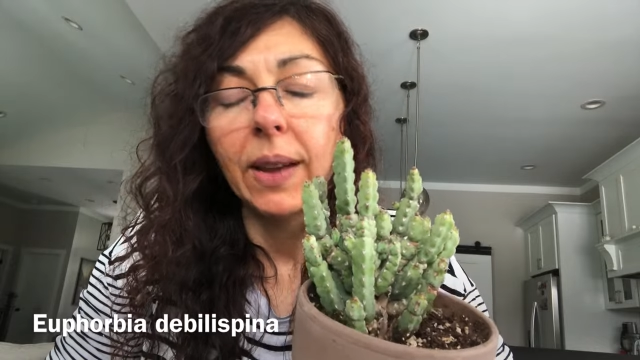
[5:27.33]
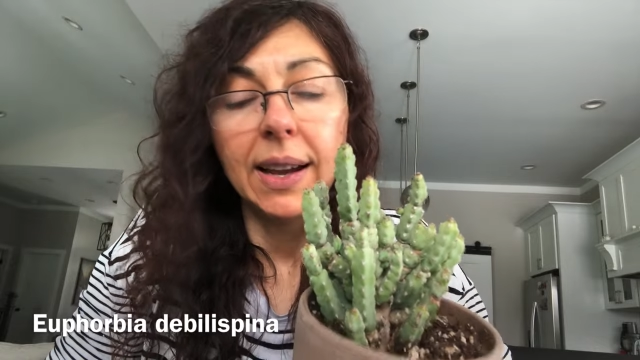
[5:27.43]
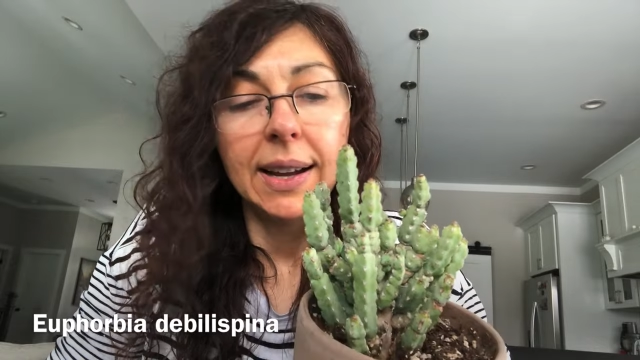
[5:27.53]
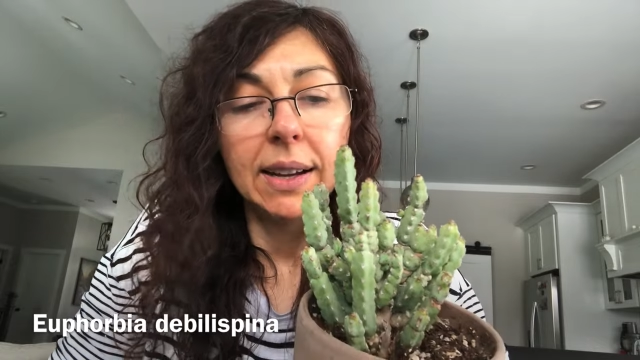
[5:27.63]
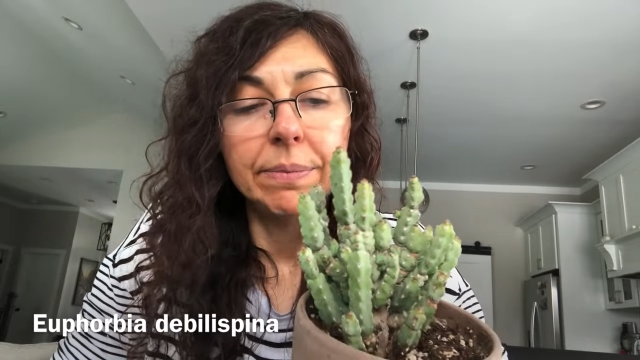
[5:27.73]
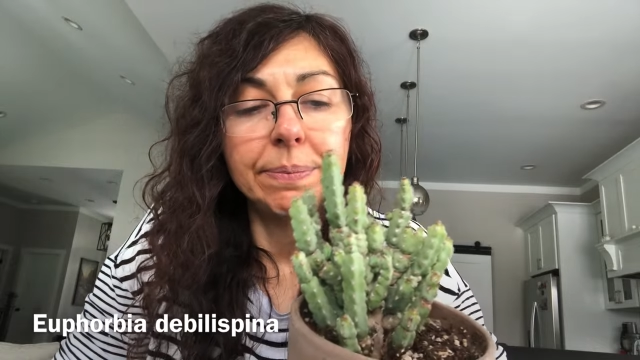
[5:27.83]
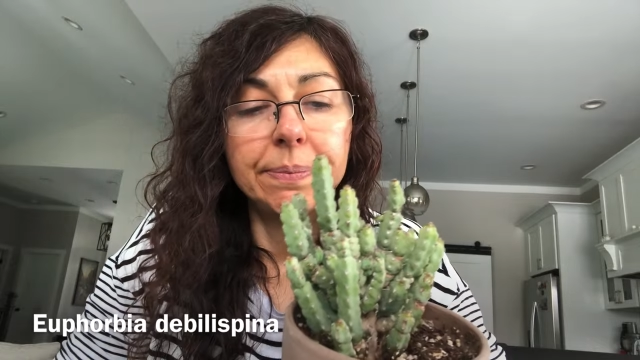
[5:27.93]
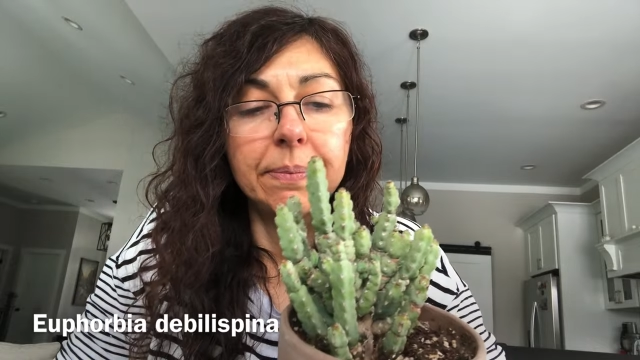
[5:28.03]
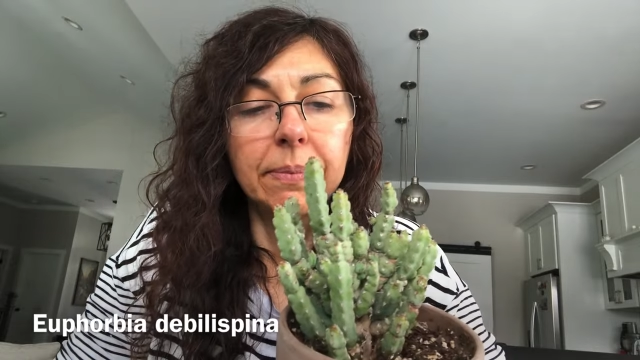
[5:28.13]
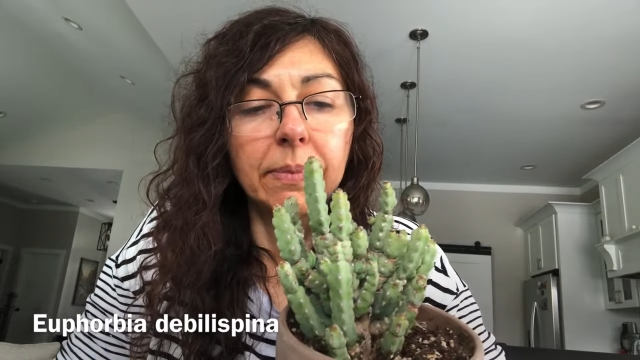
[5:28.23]

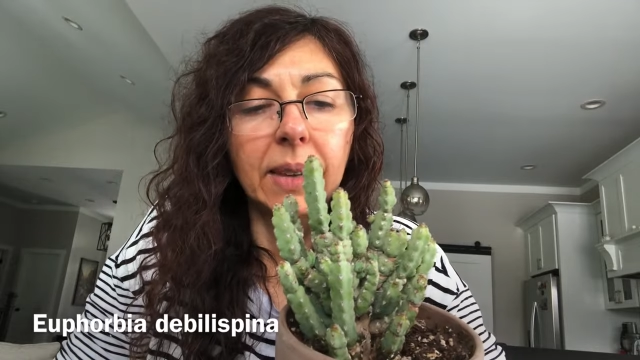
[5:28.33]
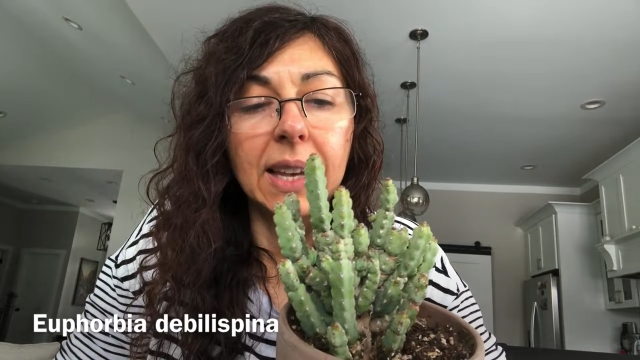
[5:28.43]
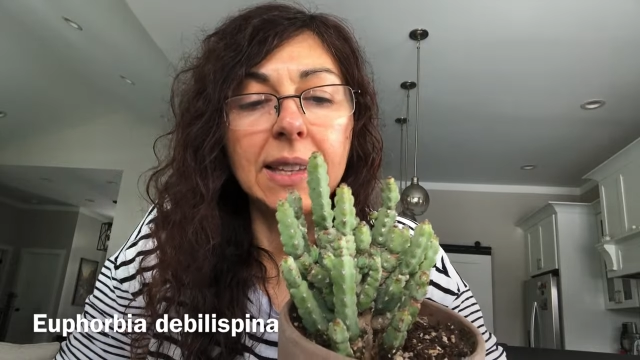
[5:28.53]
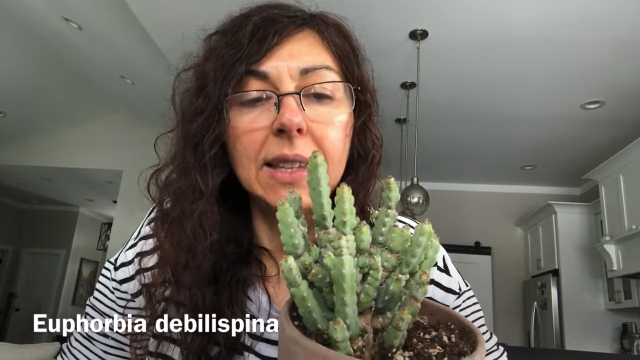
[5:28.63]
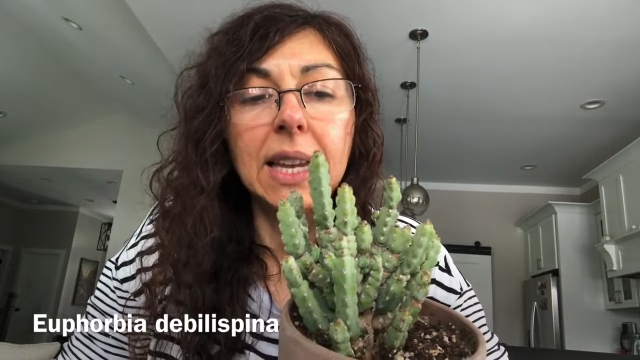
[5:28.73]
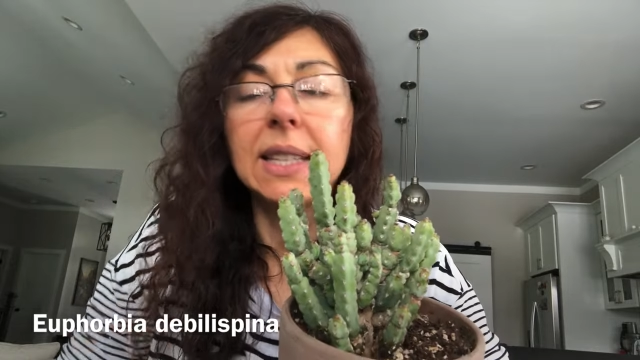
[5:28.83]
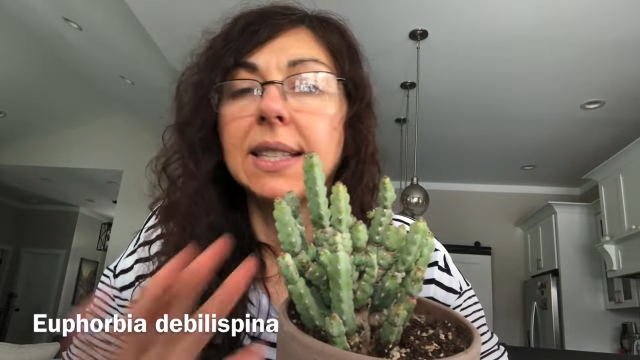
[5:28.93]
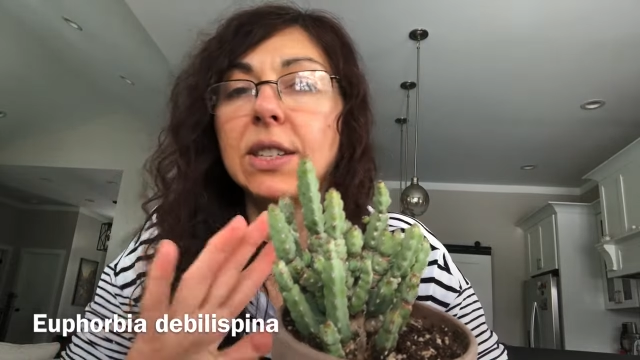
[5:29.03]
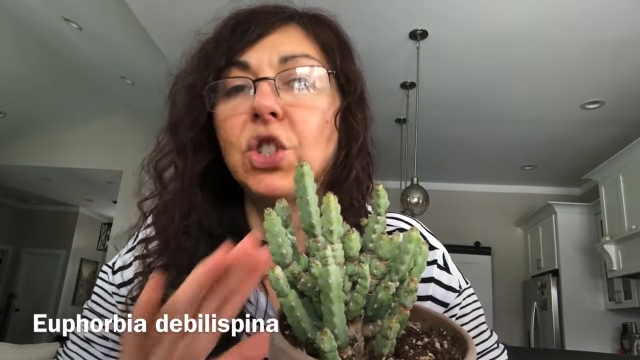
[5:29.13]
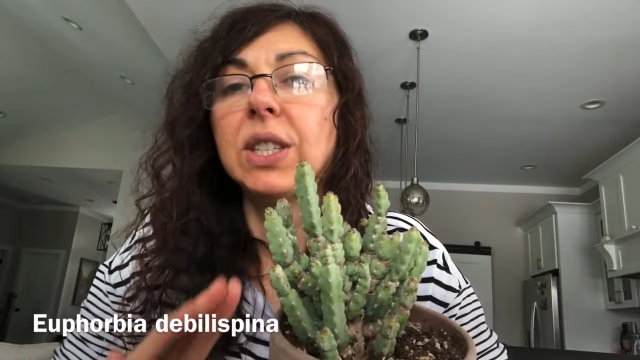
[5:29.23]
um, it,
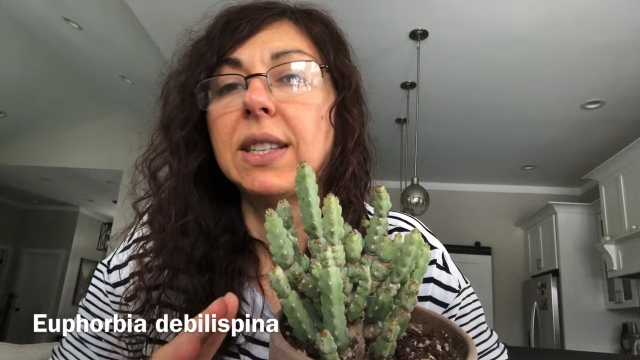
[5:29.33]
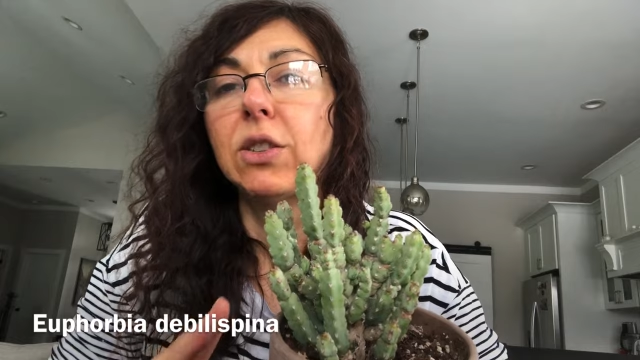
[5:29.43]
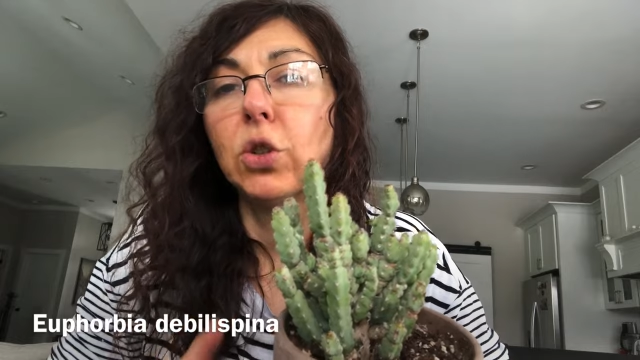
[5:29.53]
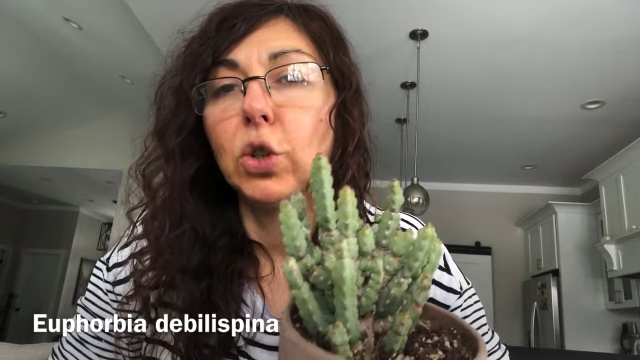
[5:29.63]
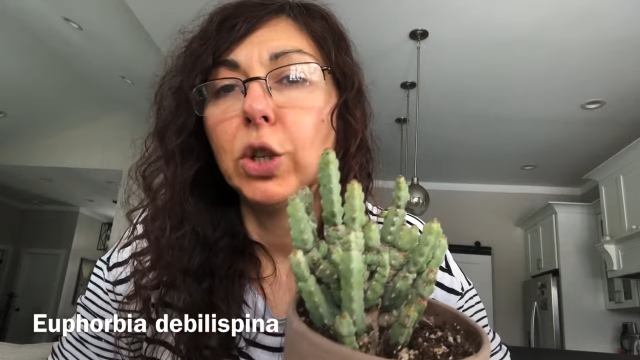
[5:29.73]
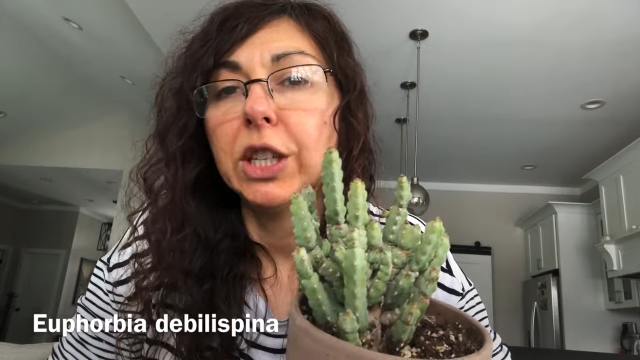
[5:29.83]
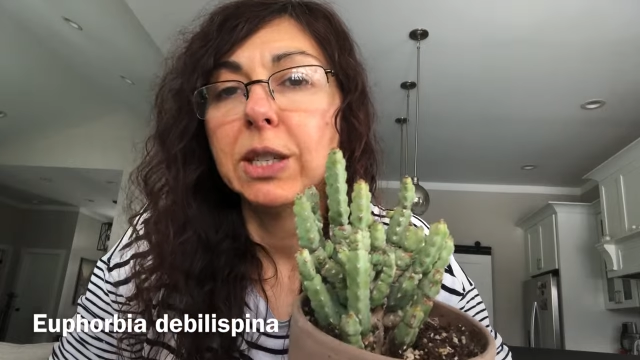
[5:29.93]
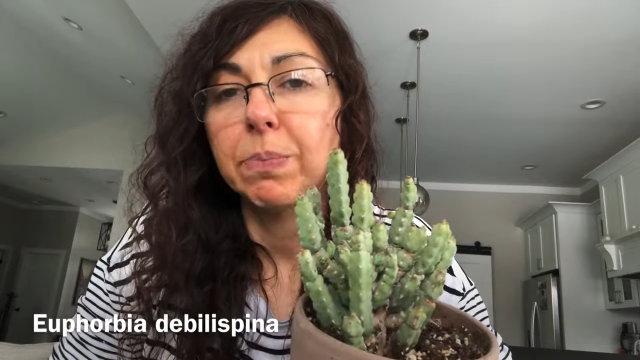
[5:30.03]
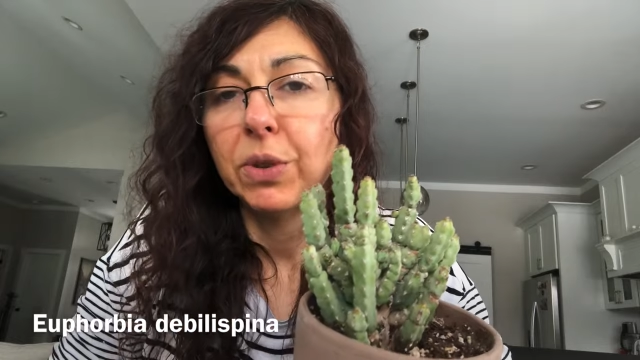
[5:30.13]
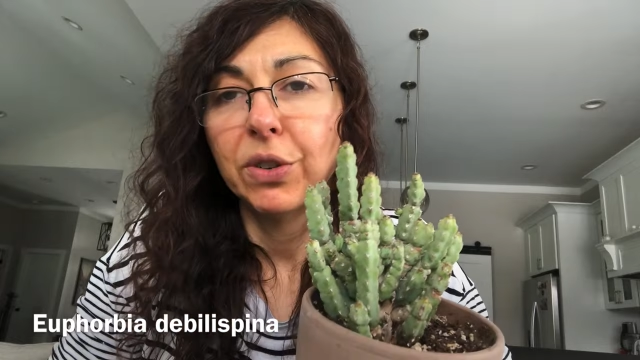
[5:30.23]
it just didn't look
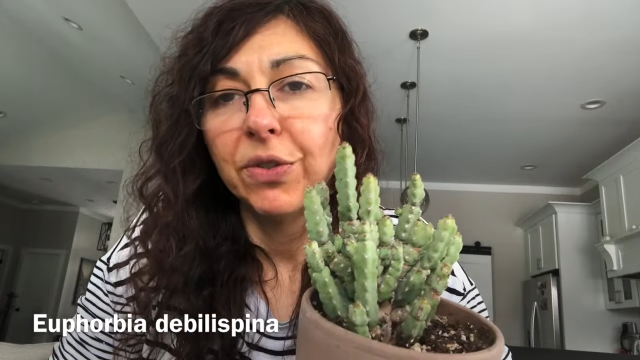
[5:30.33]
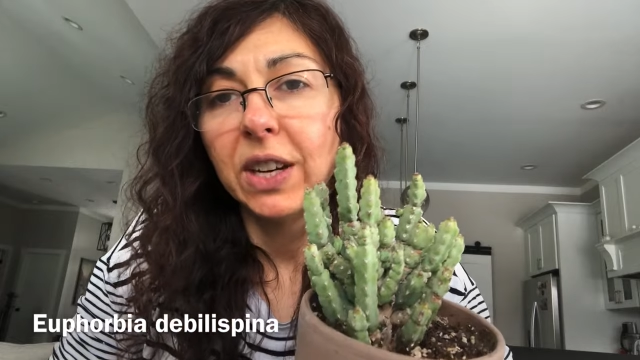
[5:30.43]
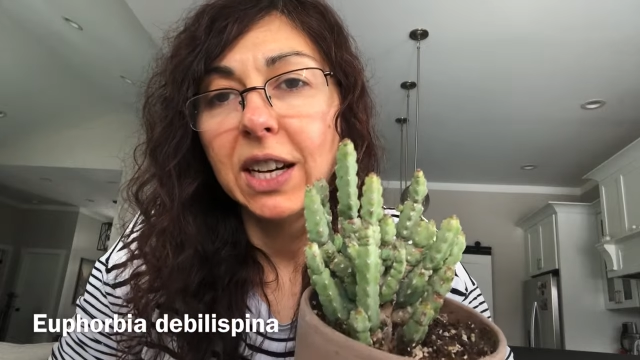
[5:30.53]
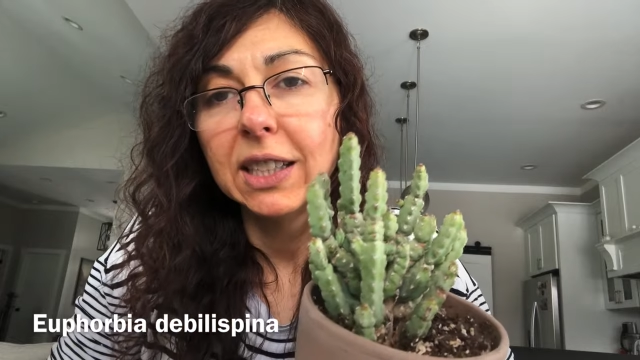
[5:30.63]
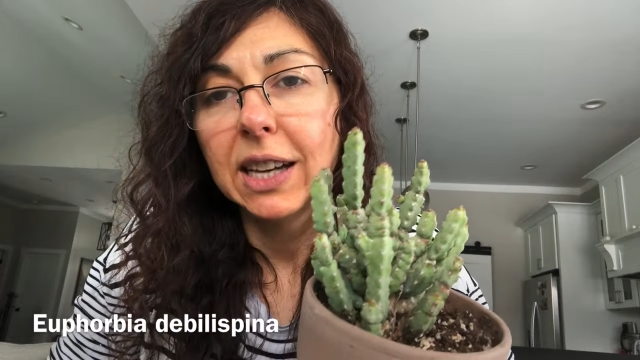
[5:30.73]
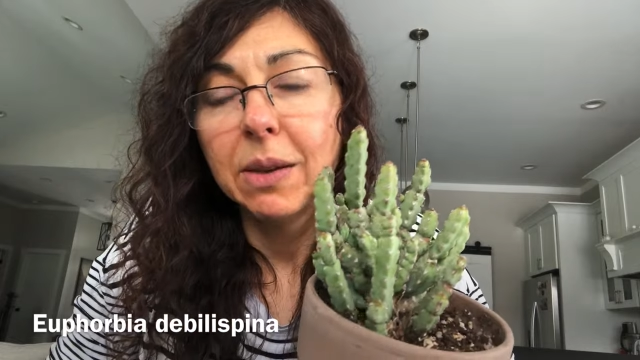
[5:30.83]
as perfect.